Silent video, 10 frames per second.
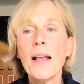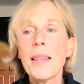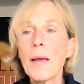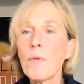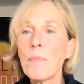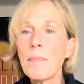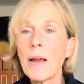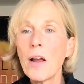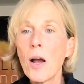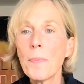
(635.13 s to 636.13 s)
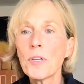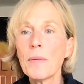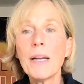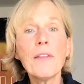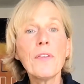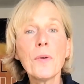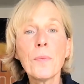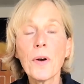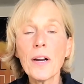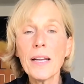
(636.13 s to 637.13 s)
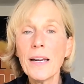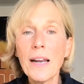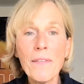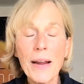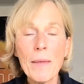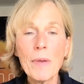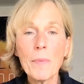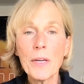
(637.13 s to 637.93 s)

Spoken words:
That would be my option. But if you work in an environment